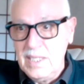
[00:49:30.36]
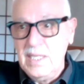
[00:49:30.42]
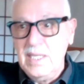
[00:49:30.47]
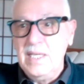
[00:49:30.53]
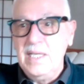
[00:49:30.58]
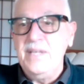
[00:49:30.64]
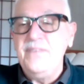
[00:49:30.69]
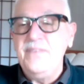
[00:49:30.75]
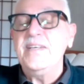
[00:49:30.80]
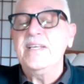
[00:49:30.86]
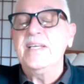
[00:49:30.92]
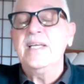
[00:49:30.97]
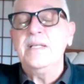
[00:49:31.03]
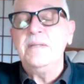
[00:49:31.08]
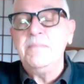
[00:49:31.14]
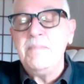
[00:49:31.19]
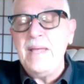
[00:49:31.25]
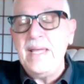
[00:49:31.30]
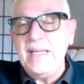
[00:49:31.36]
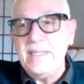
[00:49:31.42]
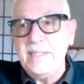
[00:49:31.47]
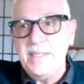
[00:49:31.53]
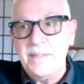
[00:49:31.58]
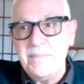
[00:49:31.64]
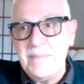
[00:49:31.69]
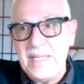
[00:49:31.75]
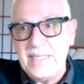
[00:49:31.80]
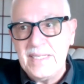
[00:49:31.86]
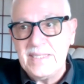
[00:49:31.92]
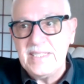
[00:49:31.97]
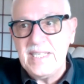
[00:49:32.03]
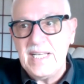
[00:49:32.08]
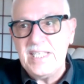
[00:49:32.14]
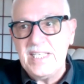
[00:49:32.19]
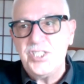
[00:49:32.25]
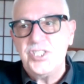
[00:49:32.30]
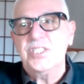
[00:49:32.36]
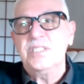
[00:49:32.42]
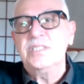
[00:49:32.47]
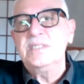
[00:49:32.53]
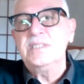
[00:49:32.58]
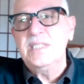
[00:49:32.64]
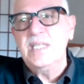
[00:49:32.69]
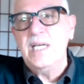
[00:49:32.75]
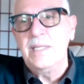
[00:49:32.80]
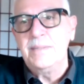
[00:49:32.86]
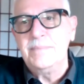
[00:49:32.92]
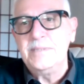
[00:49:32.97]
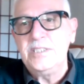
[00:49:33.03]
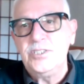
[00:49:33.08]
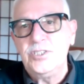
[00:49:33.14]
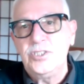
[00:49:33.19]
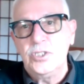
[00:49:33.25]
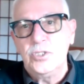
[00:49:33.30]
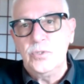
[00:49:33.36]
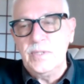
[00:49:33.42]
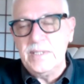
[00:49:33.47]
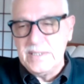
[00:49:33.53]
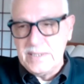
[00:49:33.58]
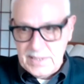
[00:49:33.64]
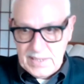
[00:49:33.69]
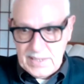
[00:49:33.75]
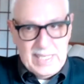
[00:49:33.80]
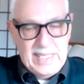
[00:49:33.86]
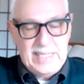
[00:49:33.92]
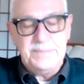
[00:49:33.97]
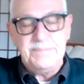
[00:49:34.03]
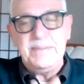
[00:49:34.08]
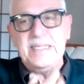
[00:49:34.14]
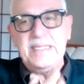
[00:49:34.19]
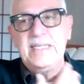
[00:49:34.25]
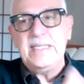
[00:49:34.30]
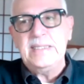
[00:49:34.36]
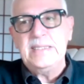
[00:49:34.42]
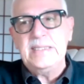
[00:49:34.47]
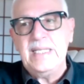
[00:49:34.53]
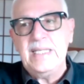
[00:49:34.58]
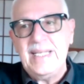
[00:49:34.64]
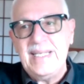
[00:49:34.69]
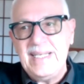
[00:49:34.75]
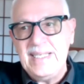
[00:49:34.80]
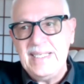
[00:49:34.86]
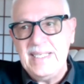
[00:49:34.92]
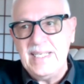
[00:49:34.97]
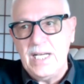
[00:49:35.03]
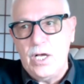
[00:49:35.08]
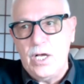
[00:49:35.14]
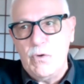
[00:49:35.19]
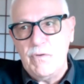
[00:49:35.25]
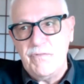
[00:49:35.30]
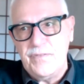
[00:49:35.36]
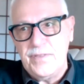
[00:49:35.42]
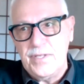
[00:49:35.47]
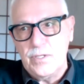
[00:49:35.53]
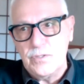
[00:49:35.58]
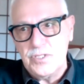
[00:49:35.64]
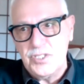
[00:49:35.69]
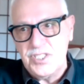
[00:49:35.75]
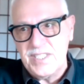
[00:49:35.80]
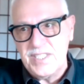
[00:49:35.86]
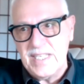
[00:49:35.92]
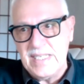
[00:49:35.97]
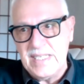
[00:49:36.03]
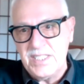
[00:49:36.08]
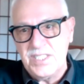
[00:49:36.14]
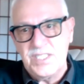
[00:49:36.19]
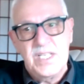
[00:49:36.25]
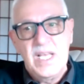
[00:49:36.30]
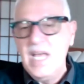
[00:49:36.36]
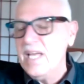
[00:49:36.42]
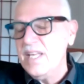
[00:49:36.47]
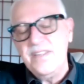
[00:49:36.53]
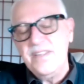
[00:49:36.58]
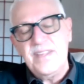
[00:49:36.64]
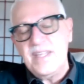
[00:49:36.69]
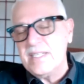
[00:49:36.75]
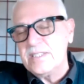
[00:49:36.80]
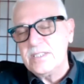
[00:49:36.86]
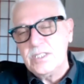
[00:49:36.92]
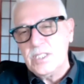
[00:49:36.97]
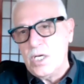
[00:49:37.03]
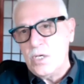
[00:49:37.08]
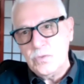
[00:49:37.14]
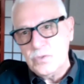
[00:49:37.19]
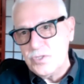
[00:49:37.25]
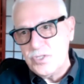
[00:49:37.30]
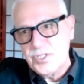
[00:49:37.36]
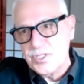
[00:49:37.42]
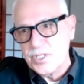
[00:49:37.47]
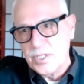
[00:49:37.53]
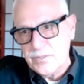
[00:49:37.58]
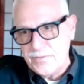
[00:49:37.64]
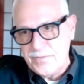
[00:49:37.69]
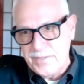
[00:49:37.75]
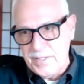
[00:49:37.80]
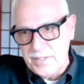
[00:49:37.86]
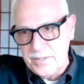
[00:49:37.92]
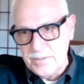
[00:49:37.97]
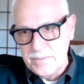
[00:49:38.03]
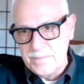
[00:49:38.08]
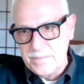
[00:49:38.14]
If you can make the meditation, come and do it and begin letting go of those things that don't serve you.